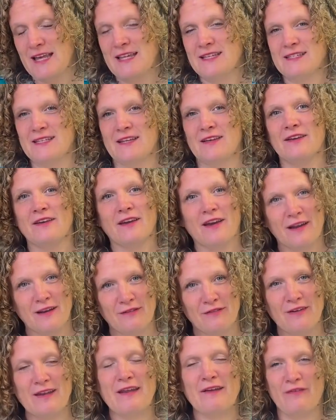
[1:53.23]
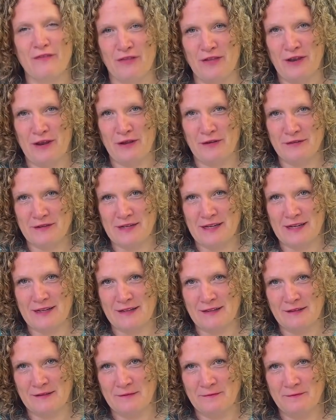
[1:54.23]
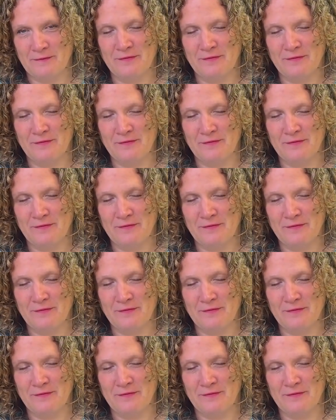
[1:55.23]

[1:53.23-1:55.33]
to kind of lift the load a little.